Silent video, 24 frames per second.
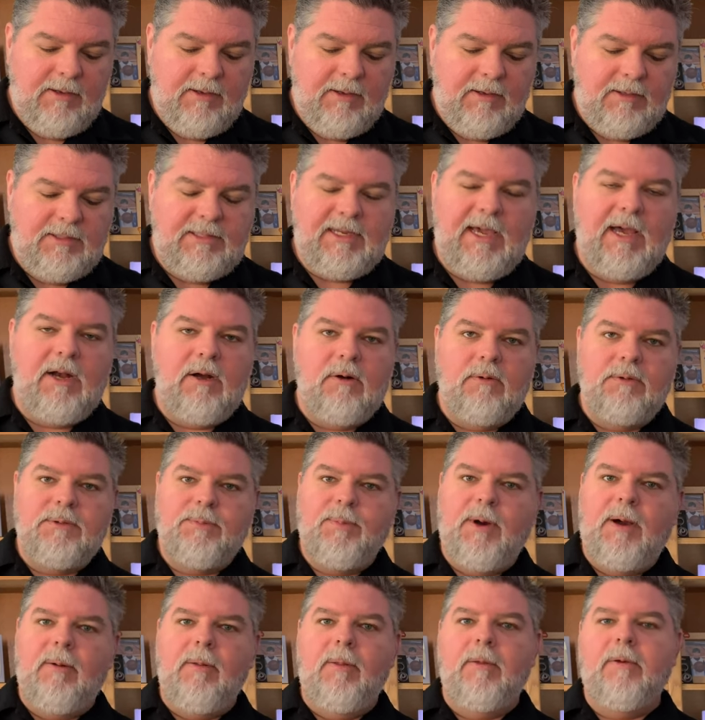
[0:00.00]
Seattle is
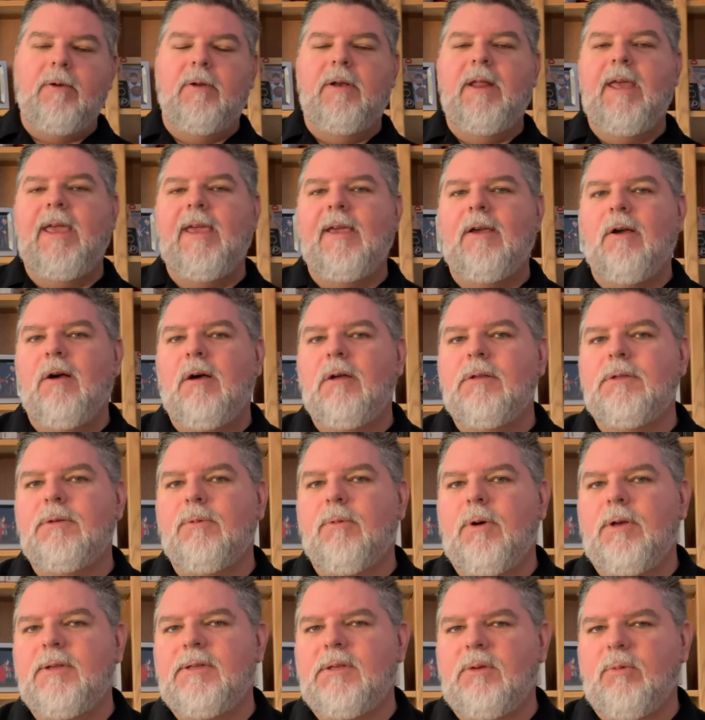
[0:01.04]
probably going to hang on to
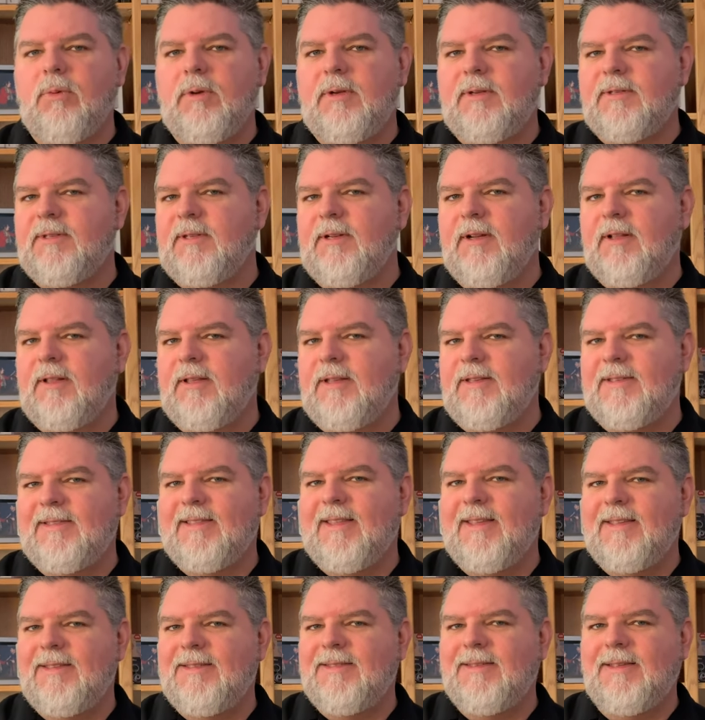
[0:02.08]
Russell Wilson at least
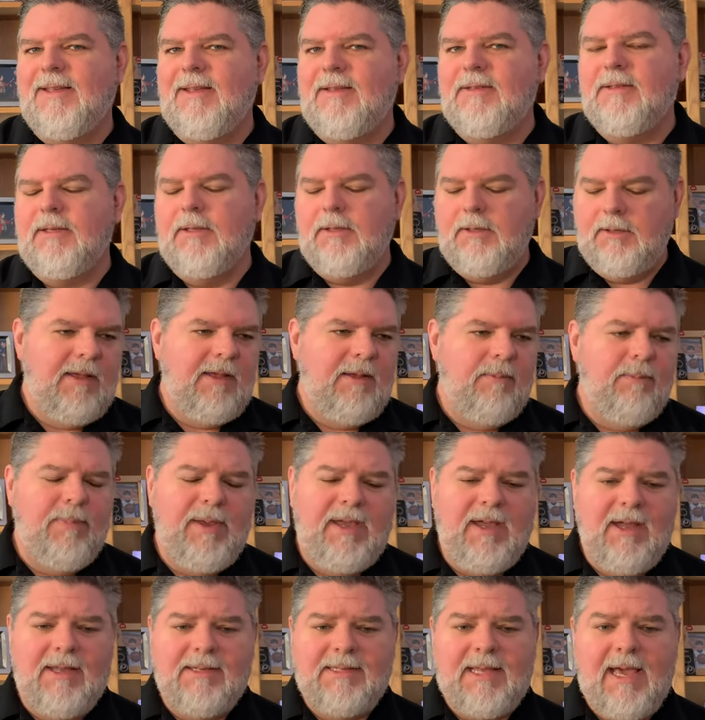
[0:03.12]
this season,
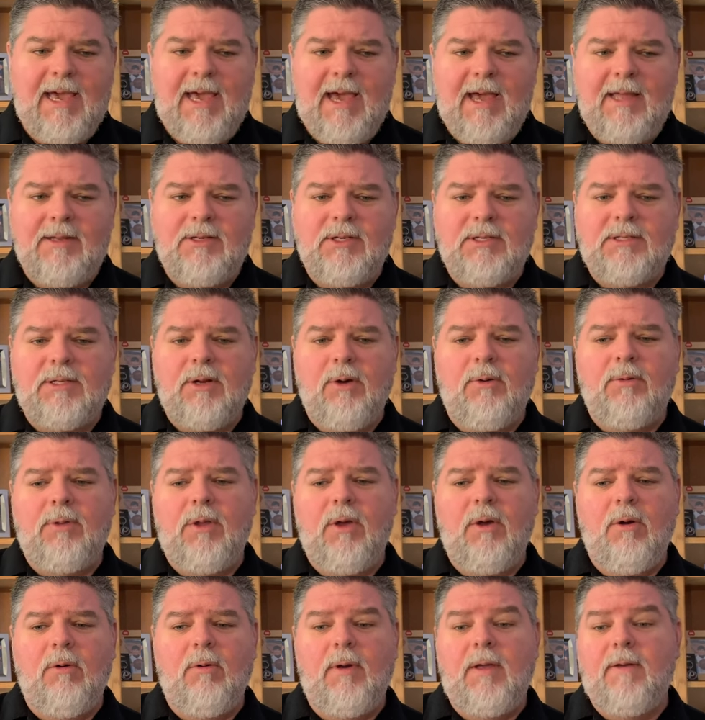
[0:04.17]
because I just don't
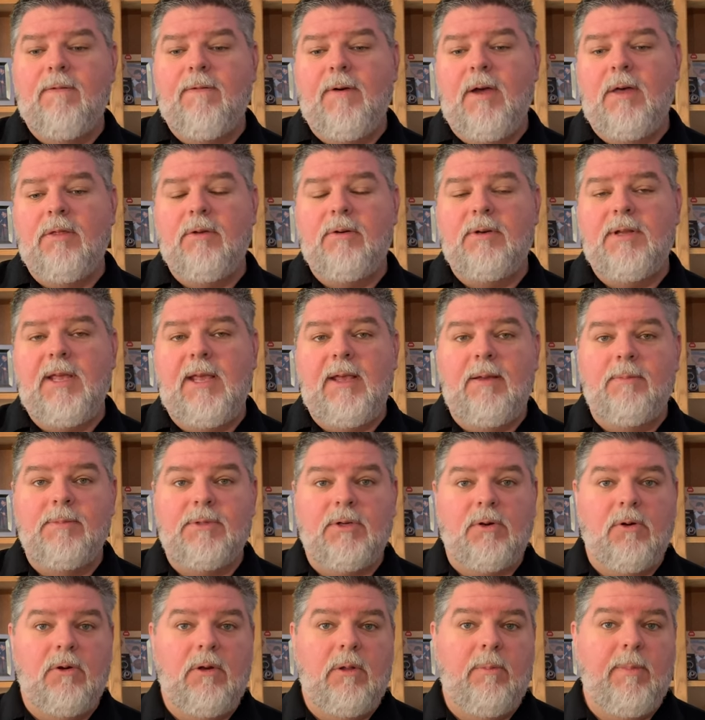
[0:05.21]
know if other teams
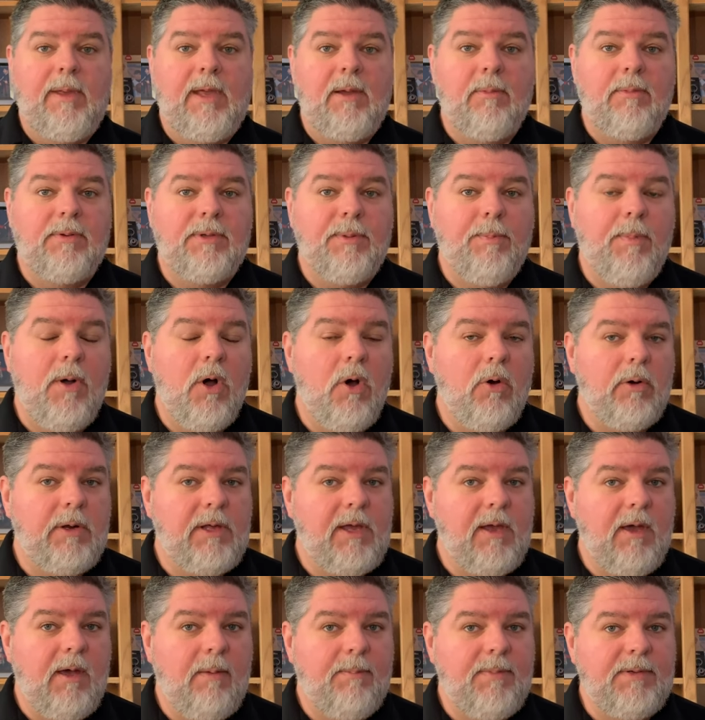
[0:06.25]
are going to be able to
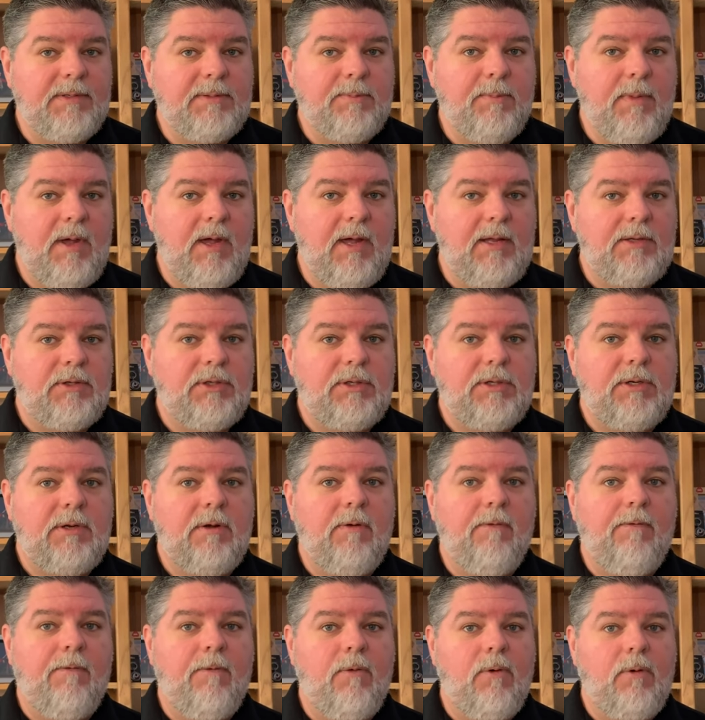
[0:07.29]
pony up as much
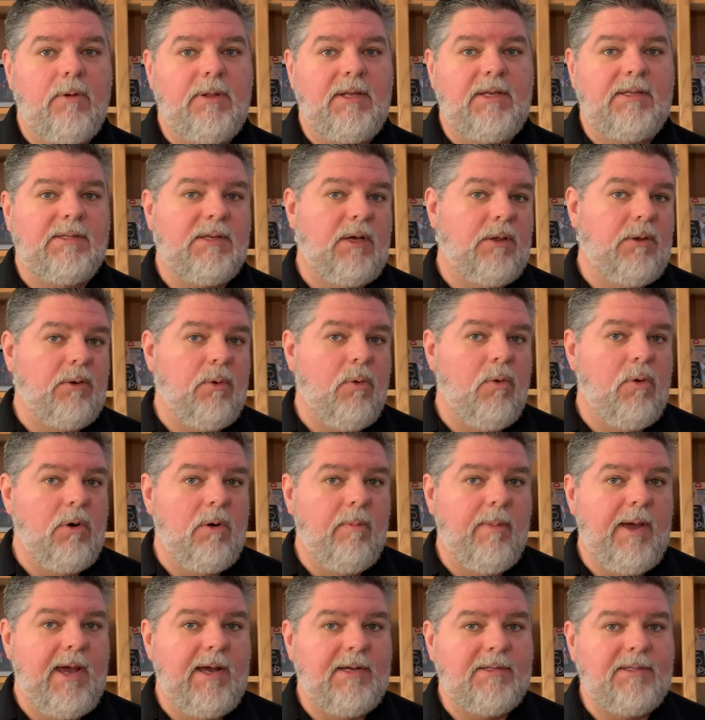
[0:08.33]
for these other
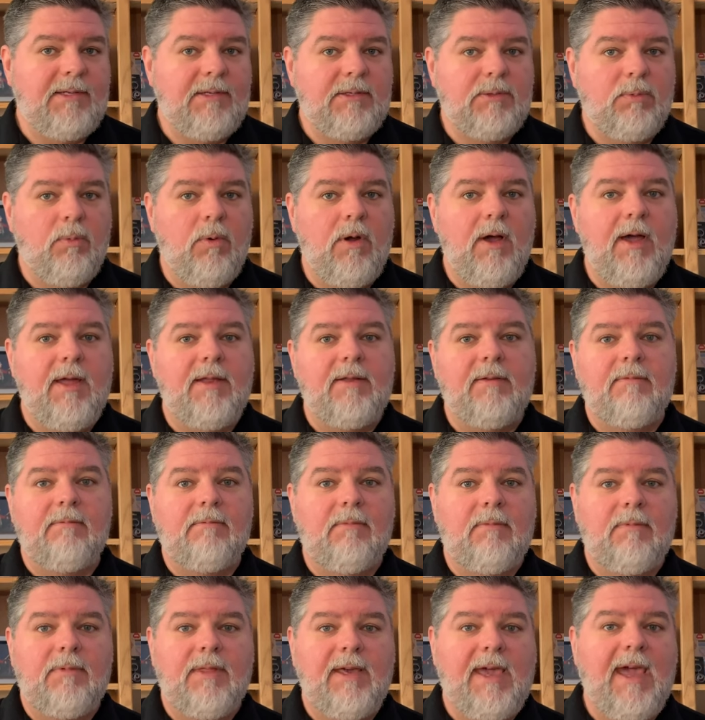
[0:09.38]
quarterbacks as what
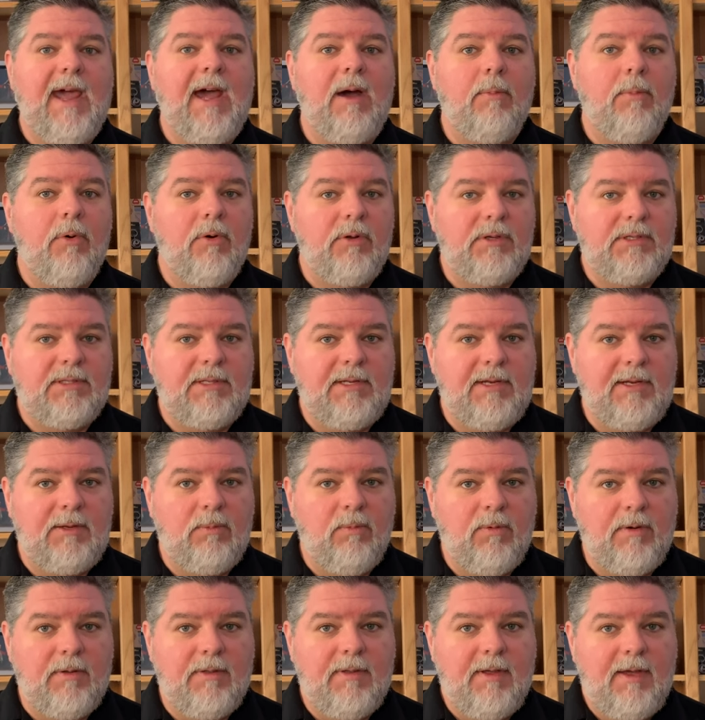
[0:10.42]
the Cowboys did
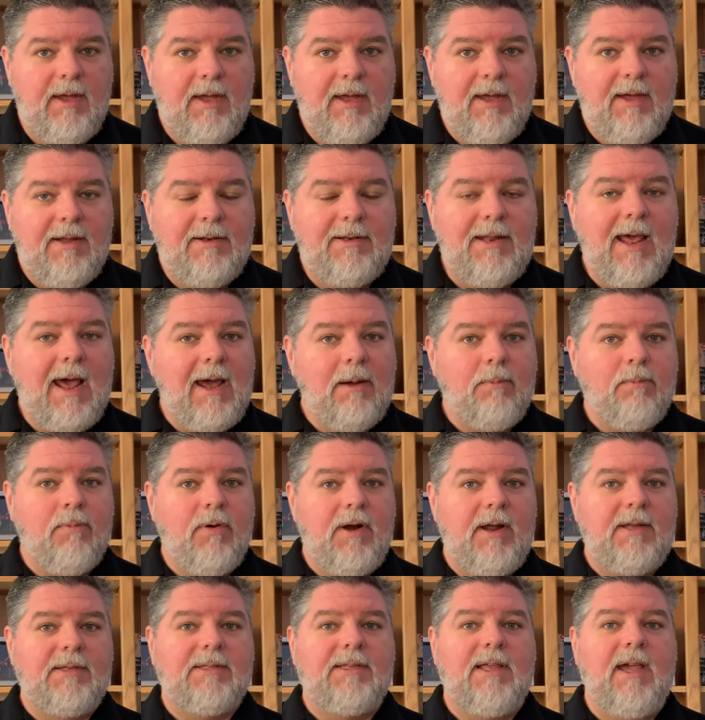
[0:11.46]
with Dak
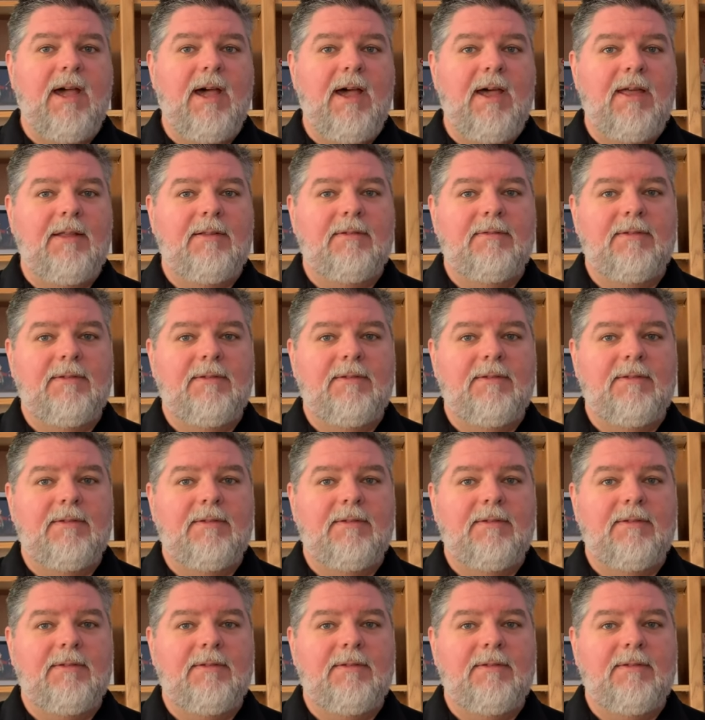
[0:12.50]
Prescott.